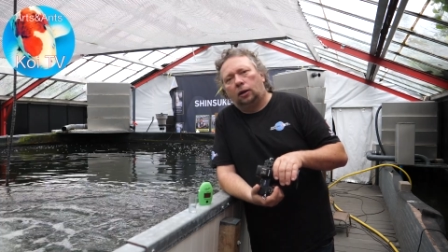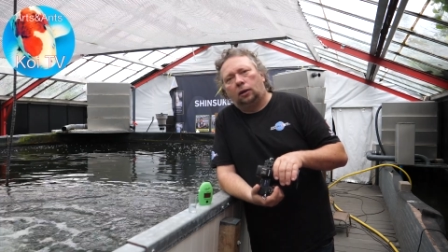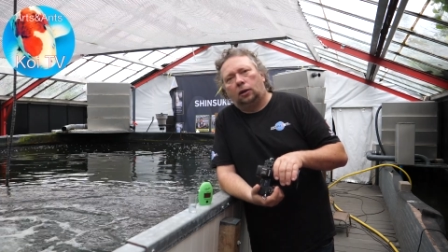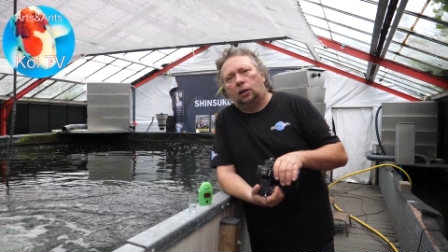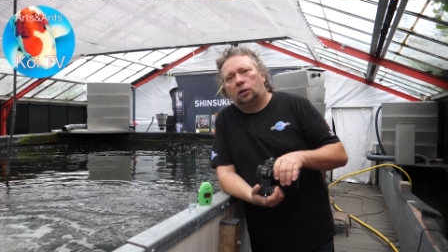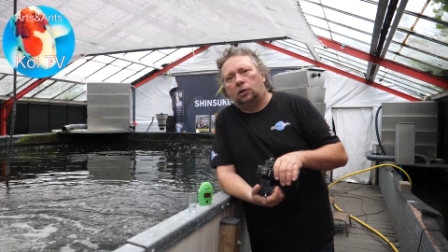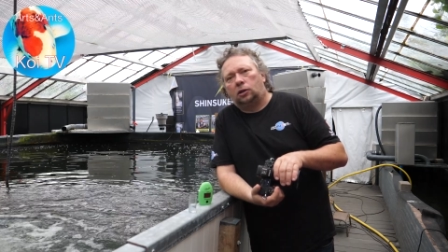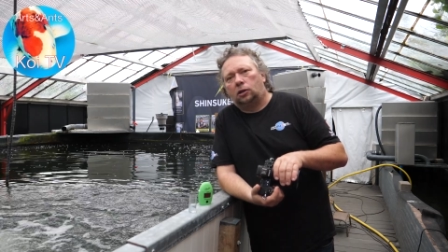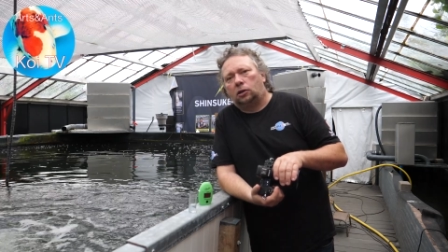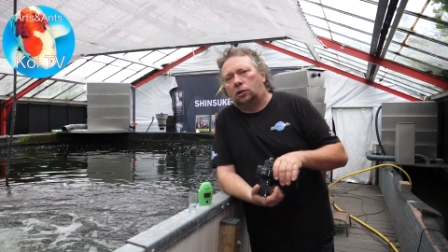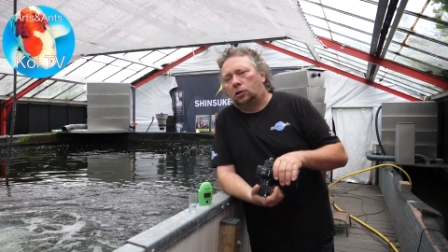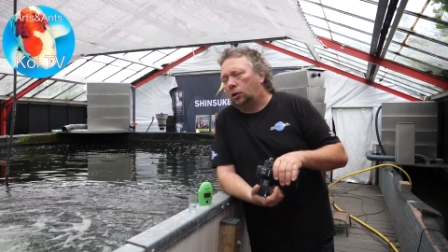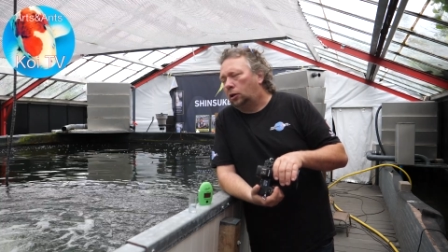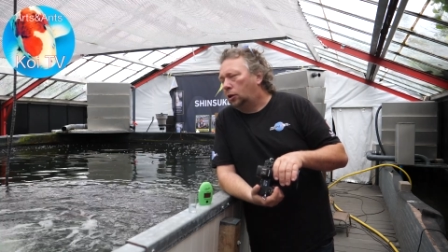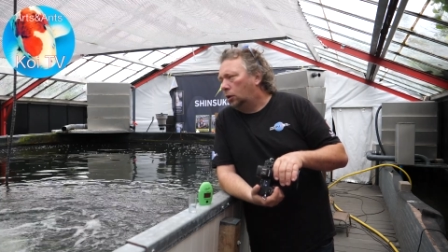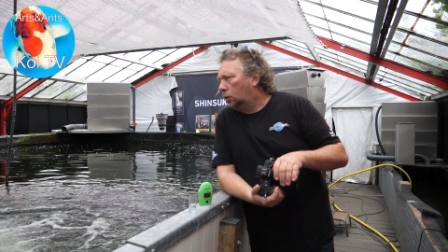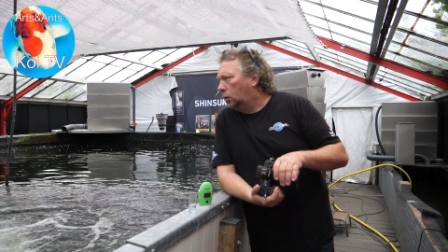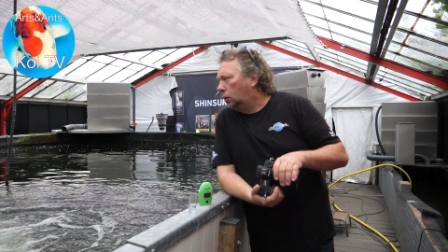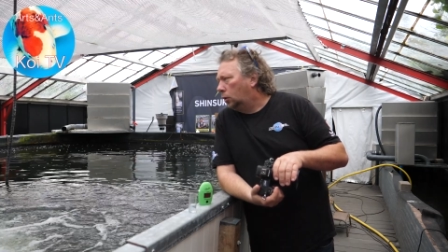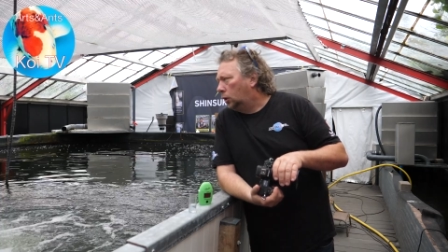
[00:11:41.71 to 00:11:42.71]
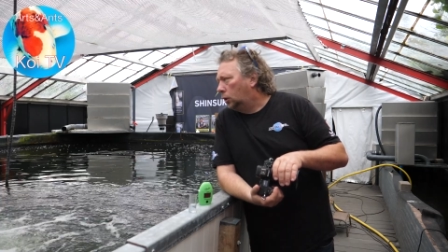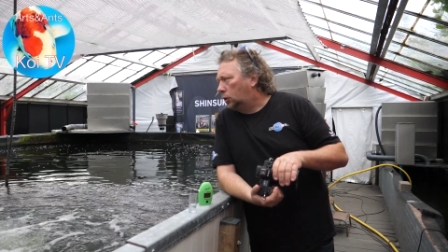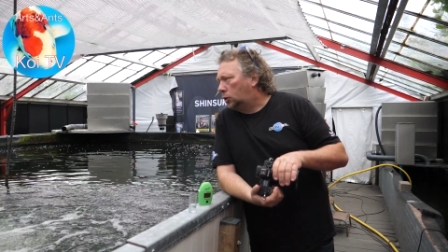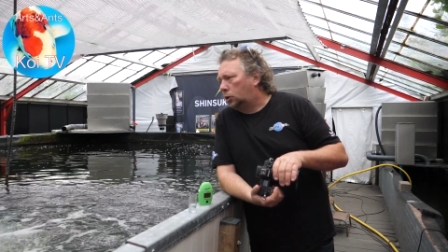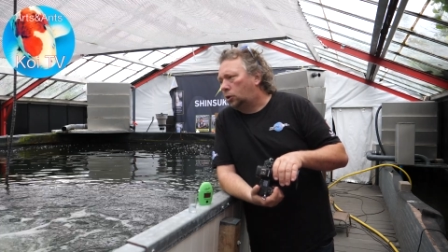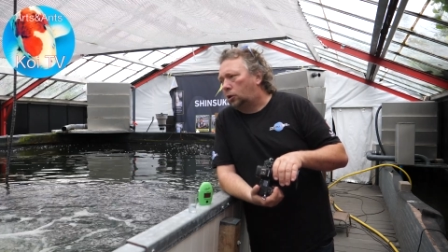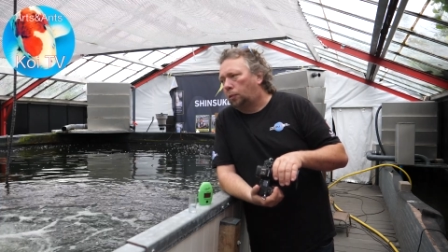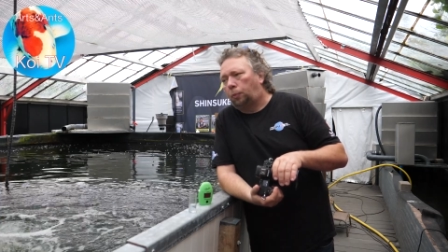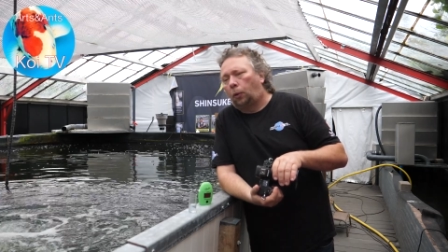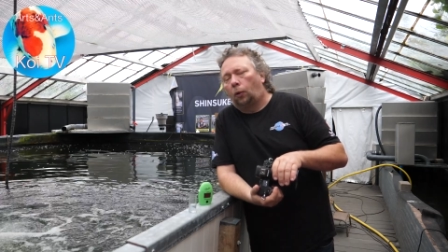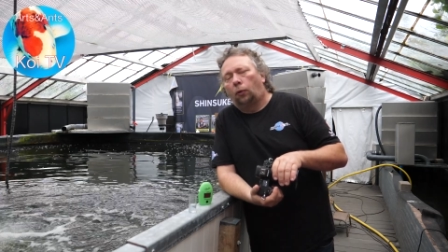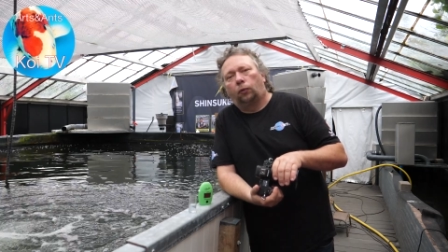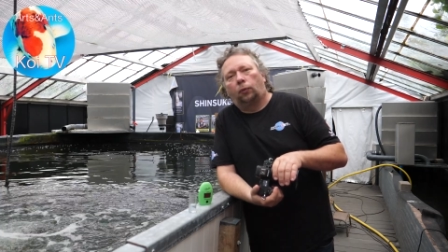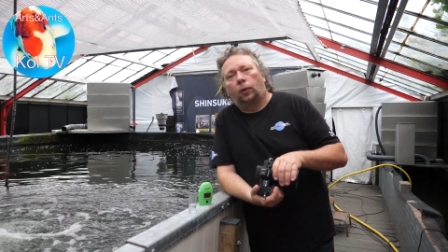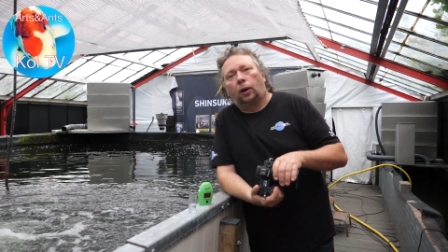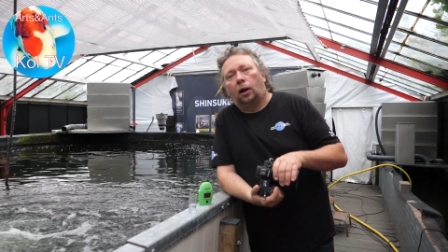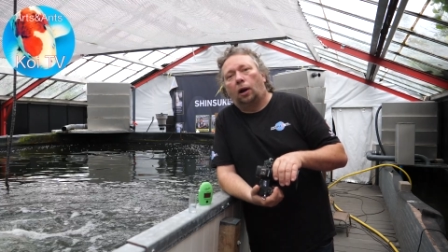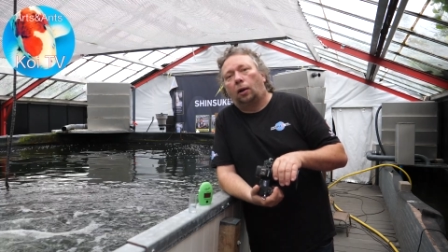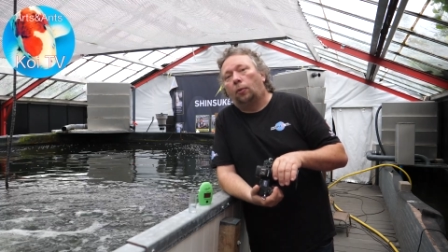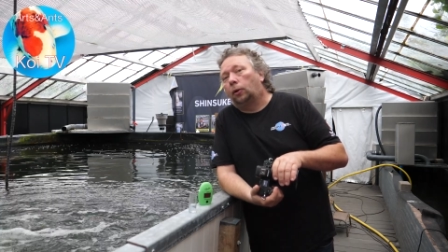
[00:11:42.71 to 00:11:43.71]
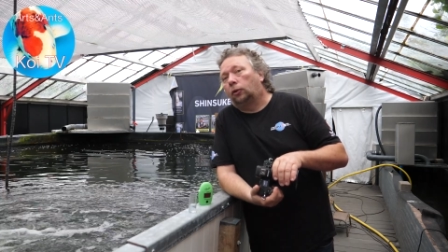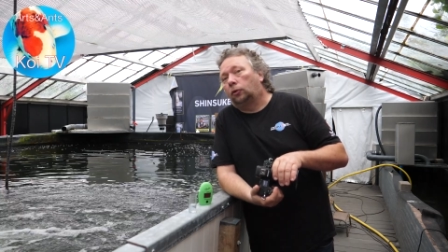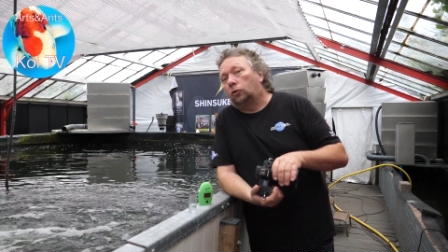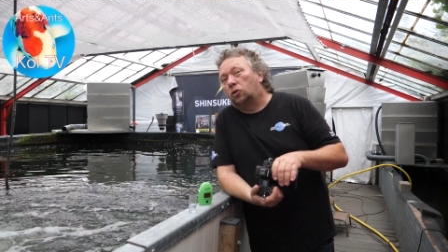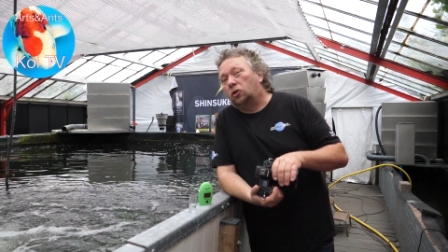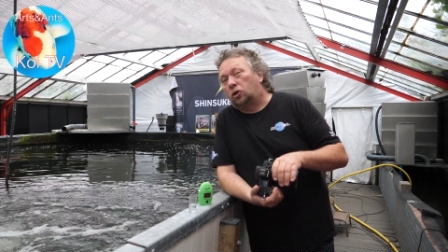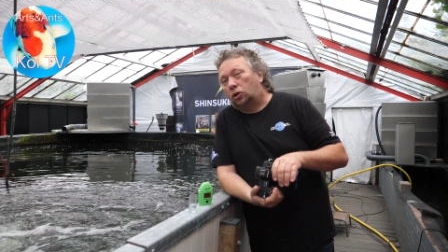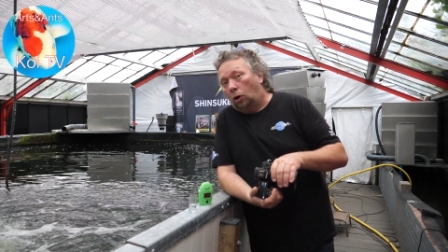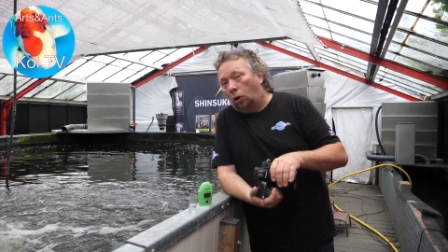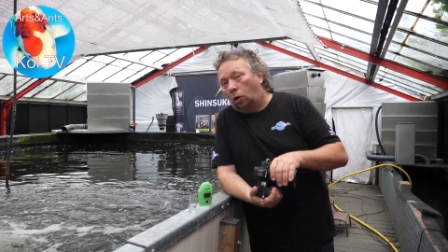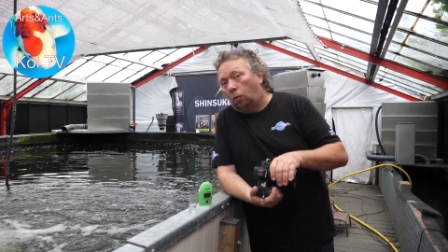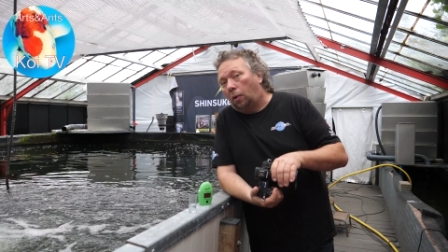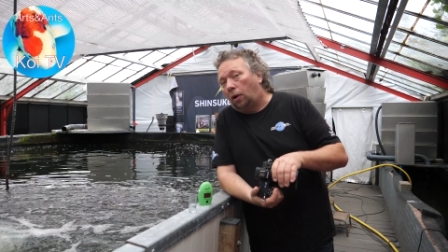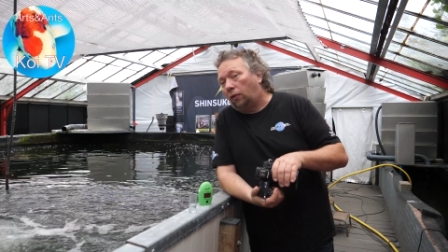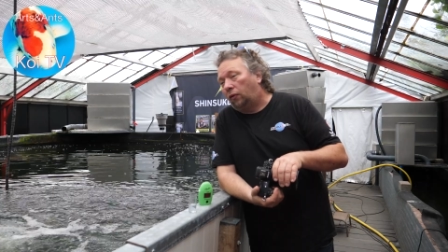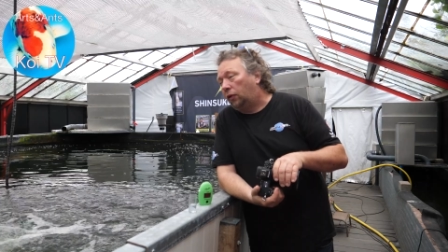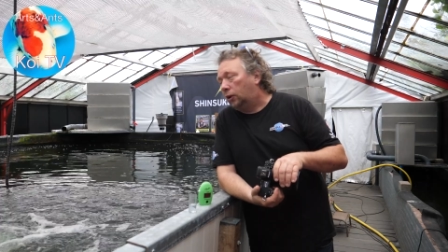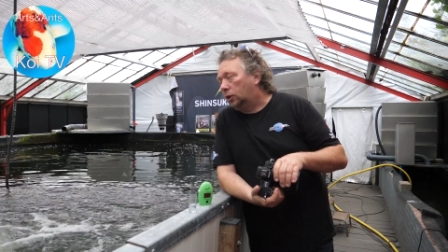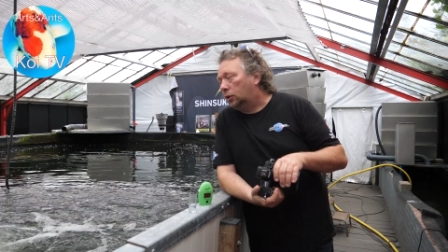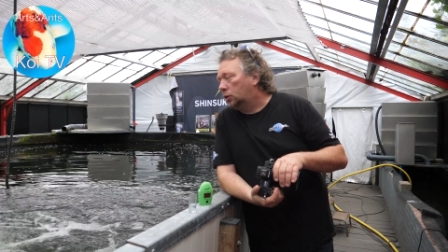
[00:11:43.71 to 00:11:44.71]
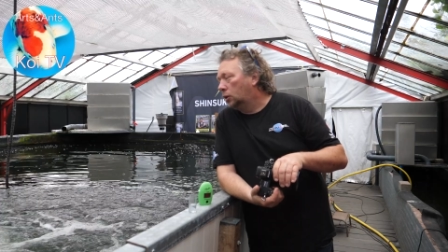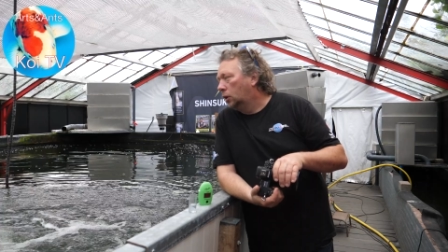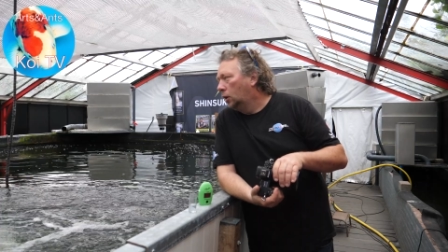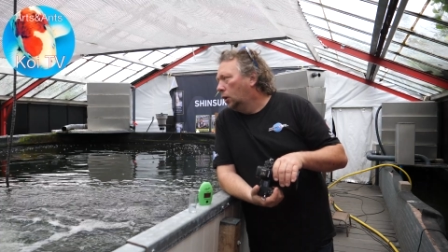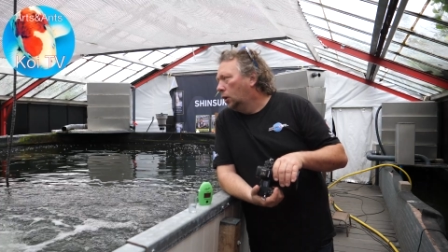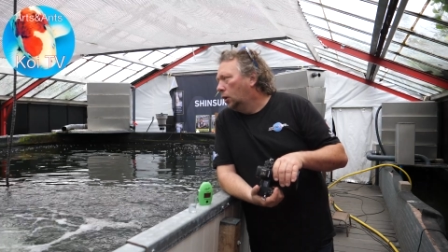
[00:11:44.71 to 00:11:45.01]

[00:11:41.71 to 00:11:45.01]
this is uh, this is the pond where I want to show my fish,